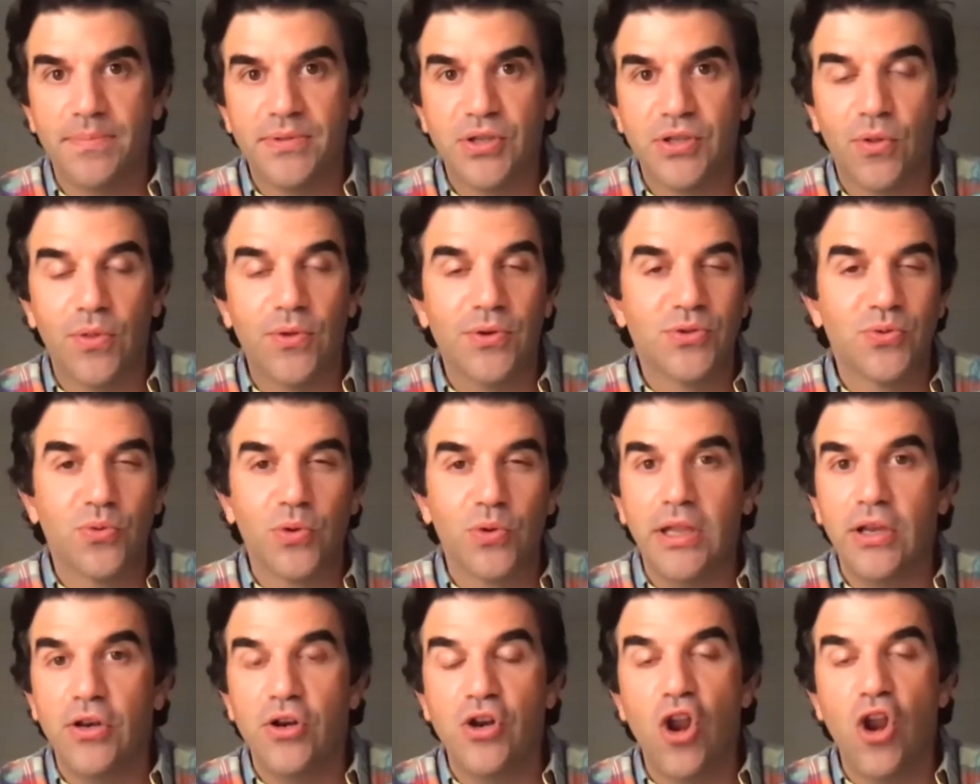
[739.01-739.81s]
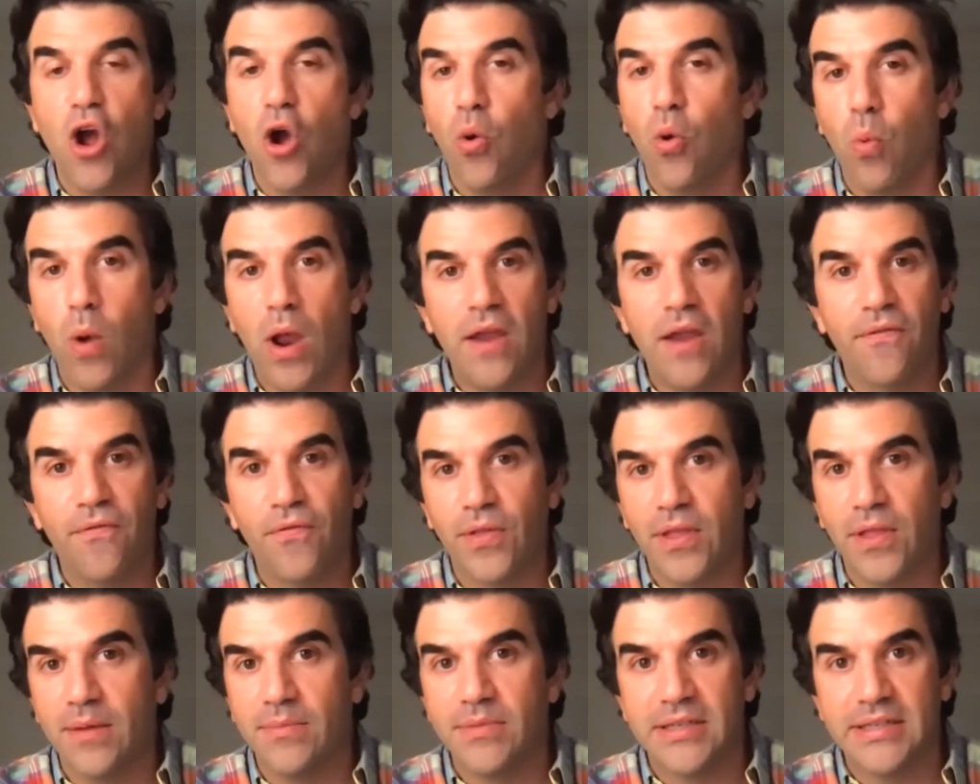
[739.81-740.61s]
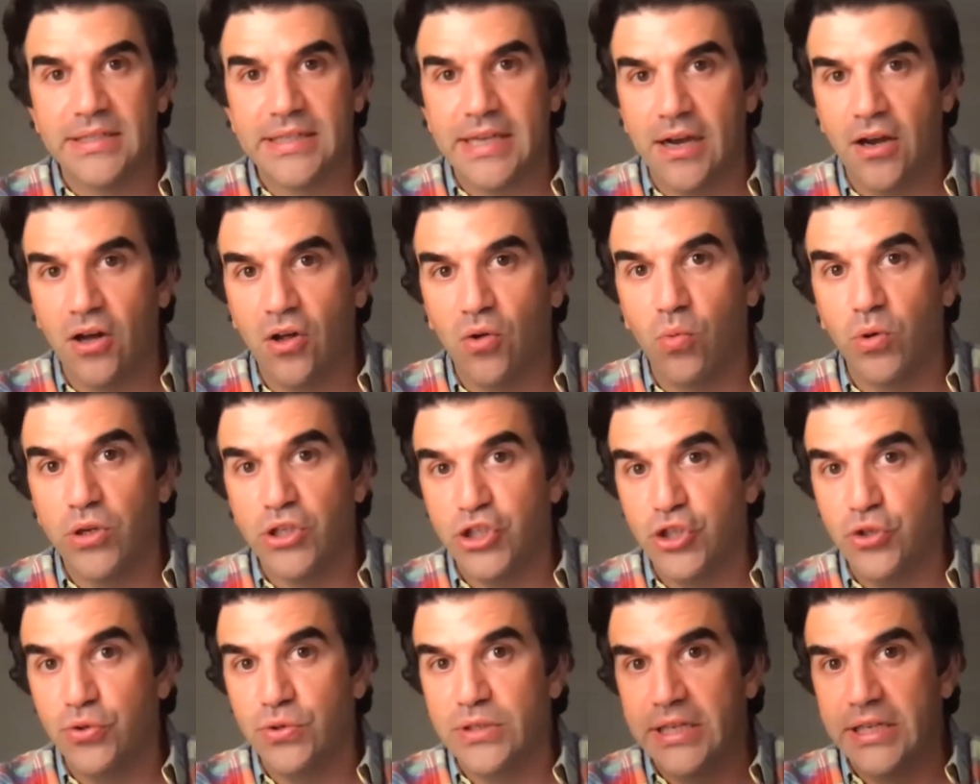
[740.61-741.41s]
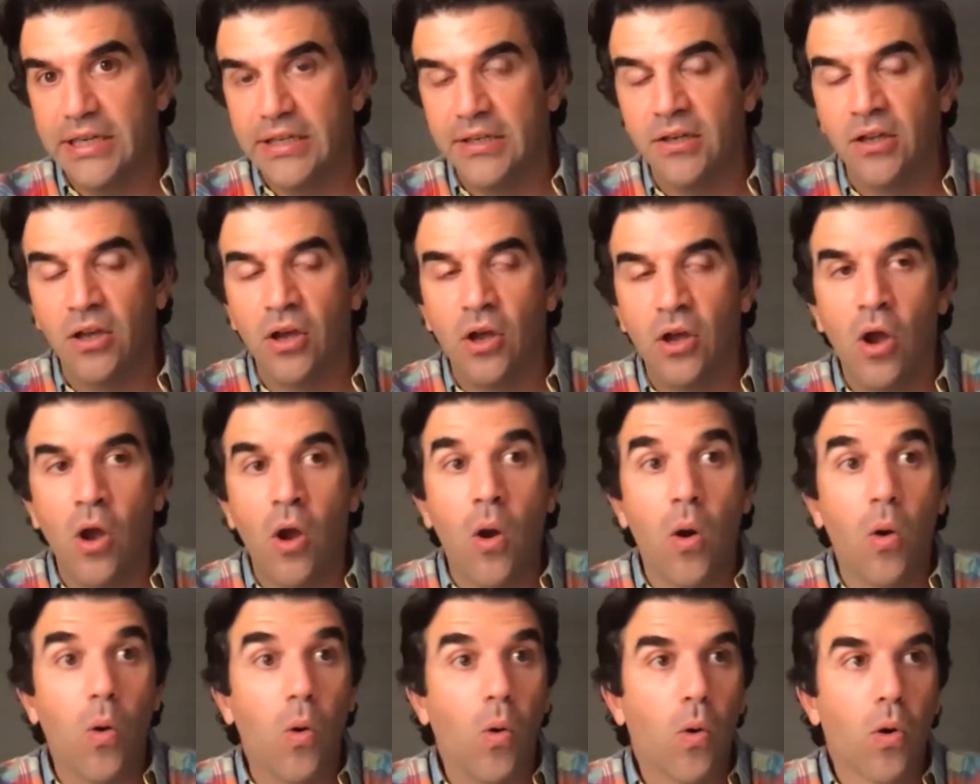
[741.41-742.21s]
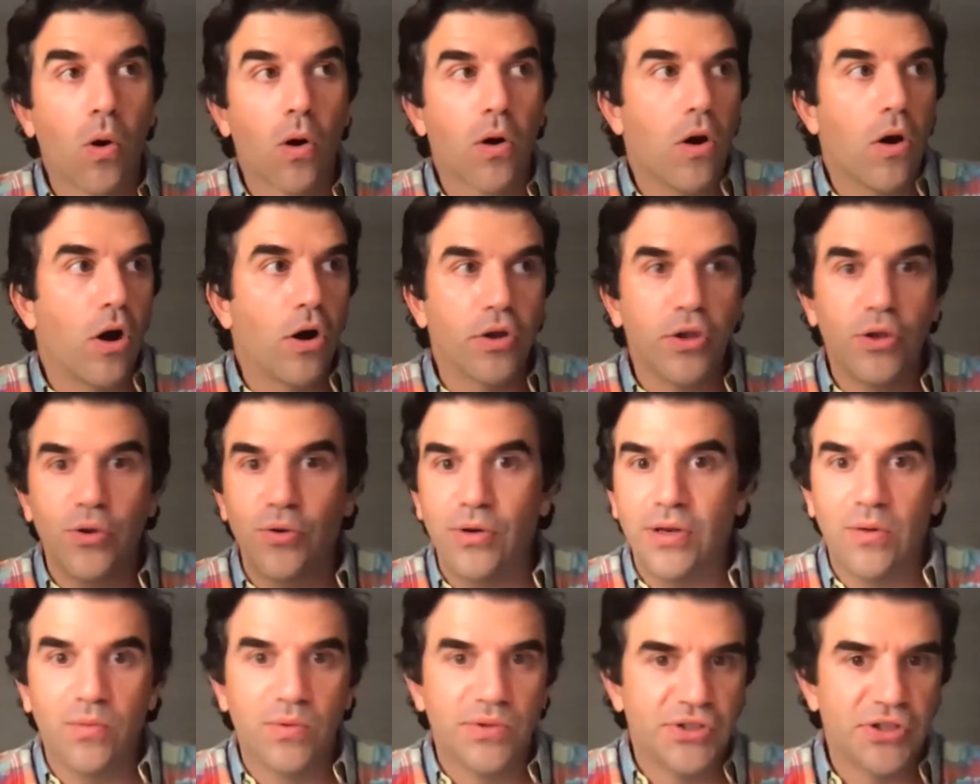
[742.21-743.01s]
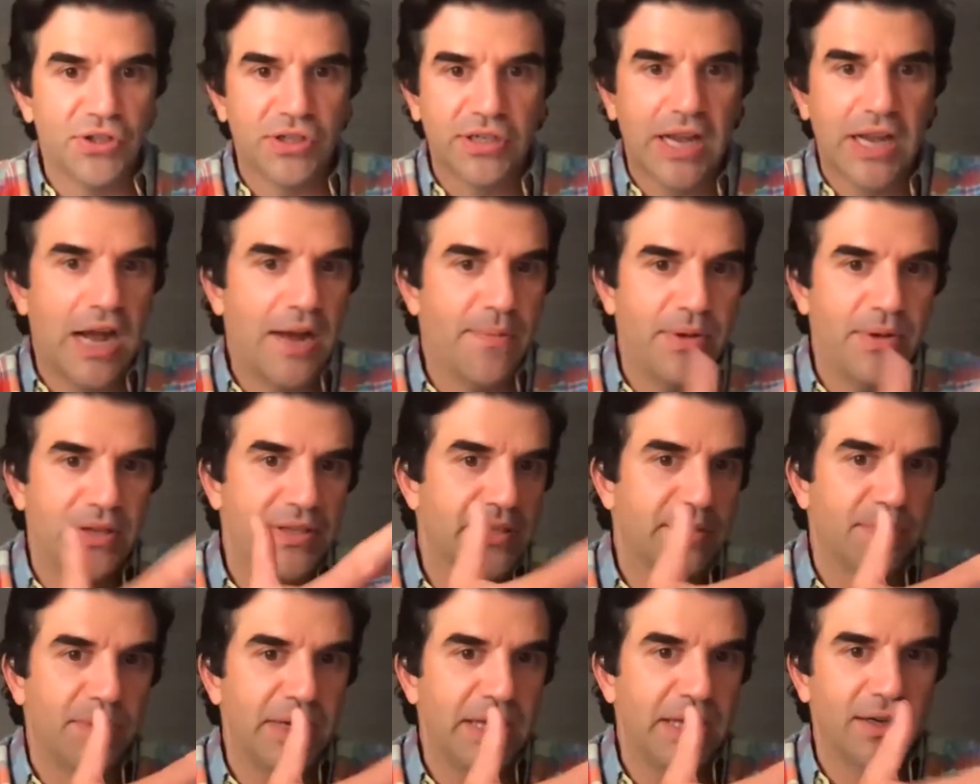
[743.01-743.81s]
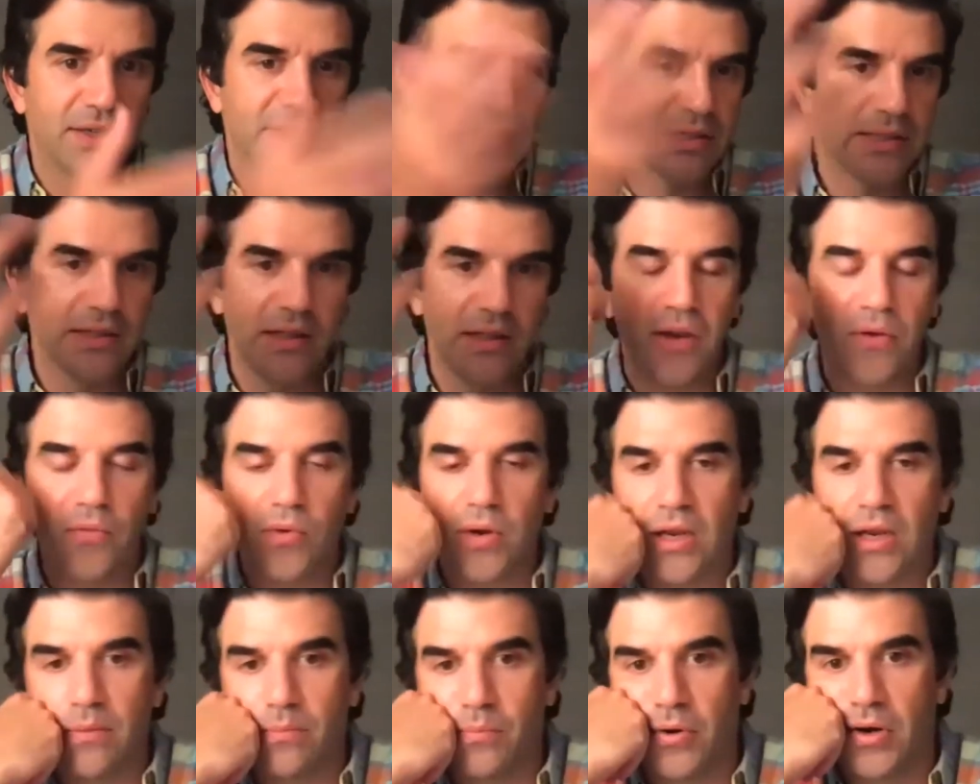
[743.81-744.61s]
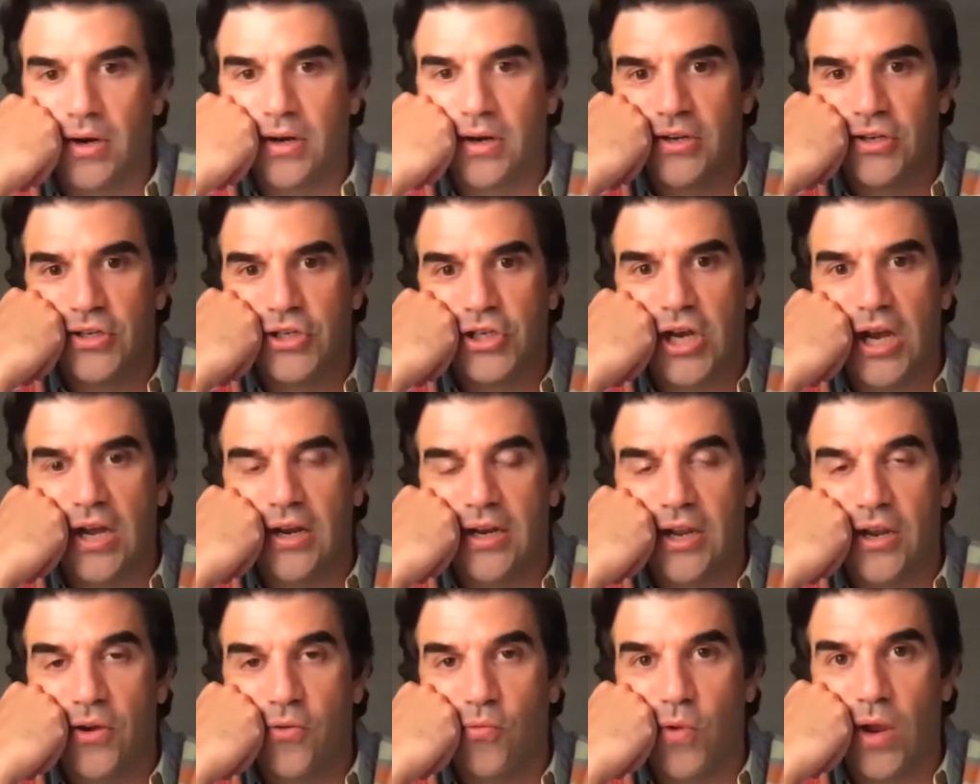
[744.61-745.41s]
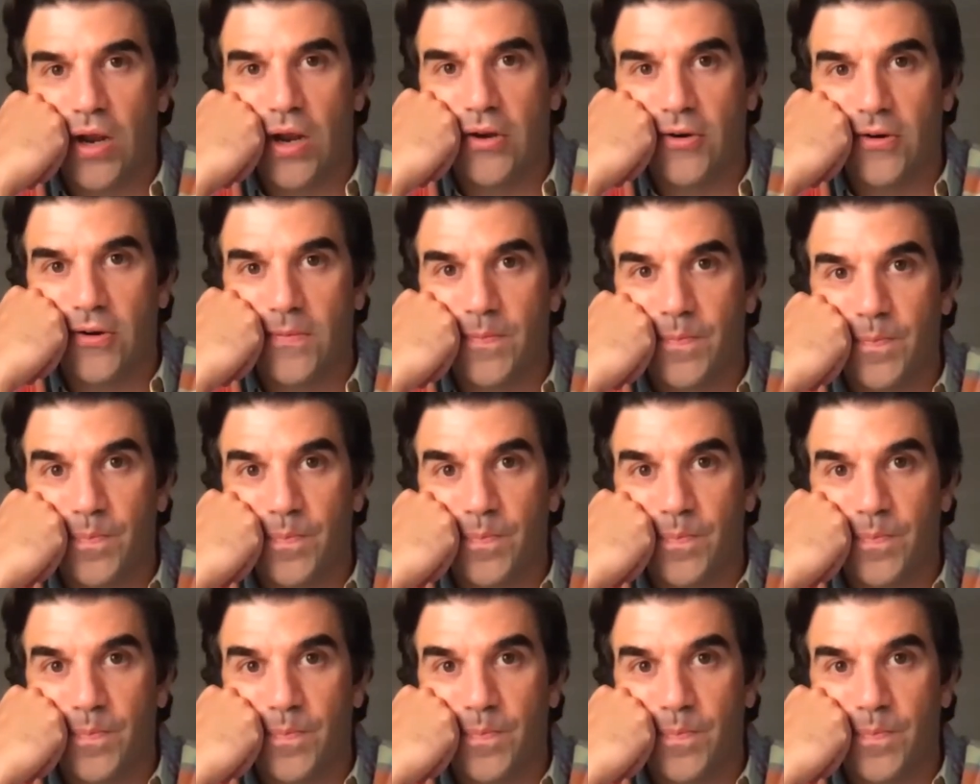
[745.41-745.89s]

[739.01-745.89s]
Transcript: So there's really no way for them to tell what you did, or all you did was just copy somebody else's light rig and put in a shot and hit render.